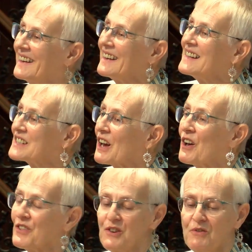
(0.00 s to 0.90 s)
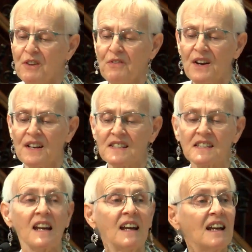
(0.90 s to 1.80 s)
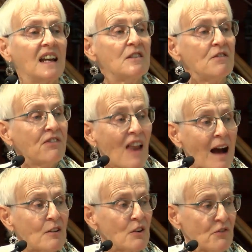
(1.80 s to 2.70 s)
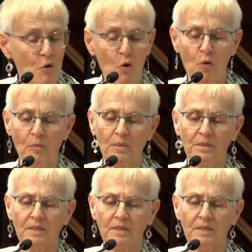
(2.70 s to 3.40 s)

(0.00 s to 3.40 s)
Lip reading: is earth universe in flower form.